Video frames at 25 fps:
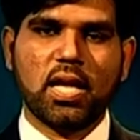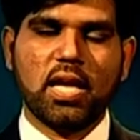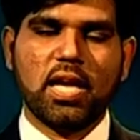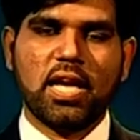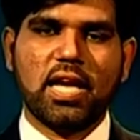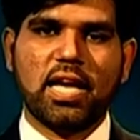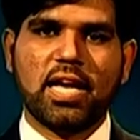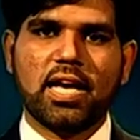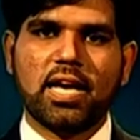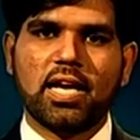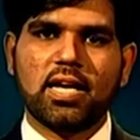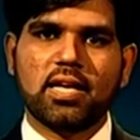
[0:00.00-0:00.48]

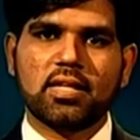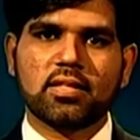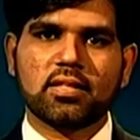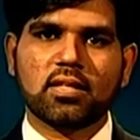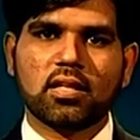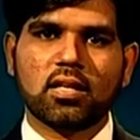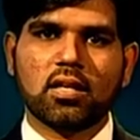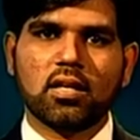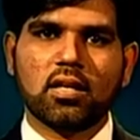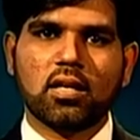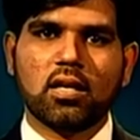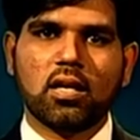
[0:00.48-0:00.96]
and
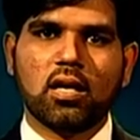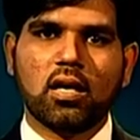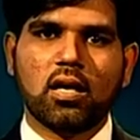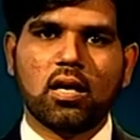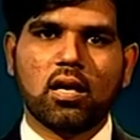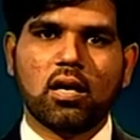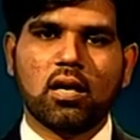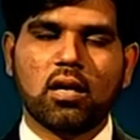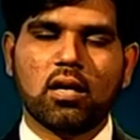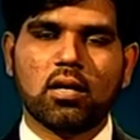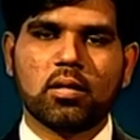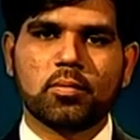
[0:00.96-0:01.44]

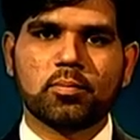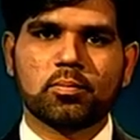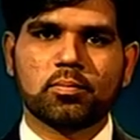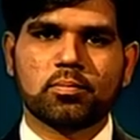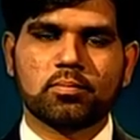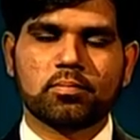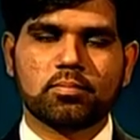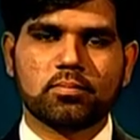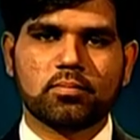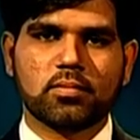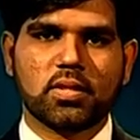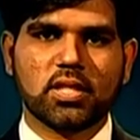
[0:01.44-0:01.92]

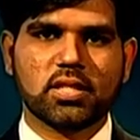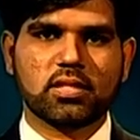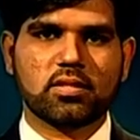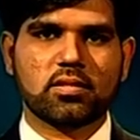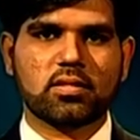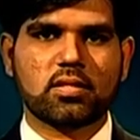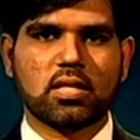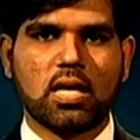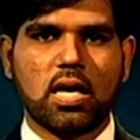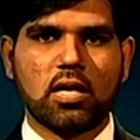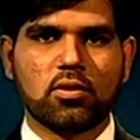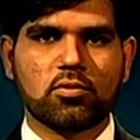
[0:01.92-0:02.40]
it
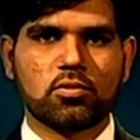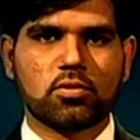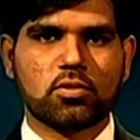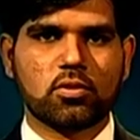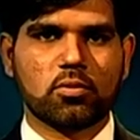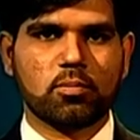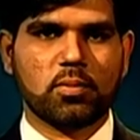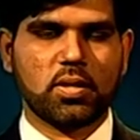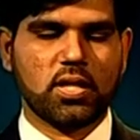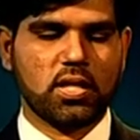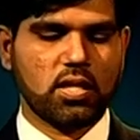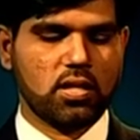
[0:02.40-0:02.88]
sounds to
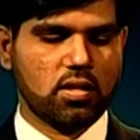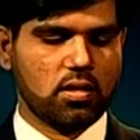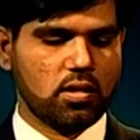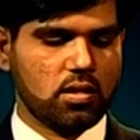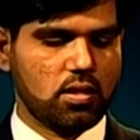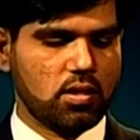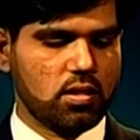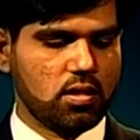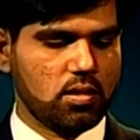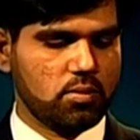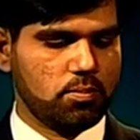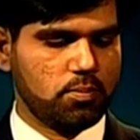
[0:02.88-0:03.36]
me
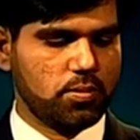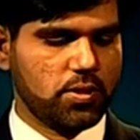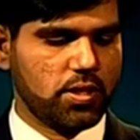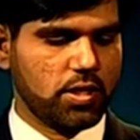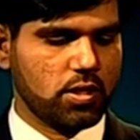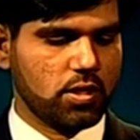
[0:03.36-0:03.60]
a pretty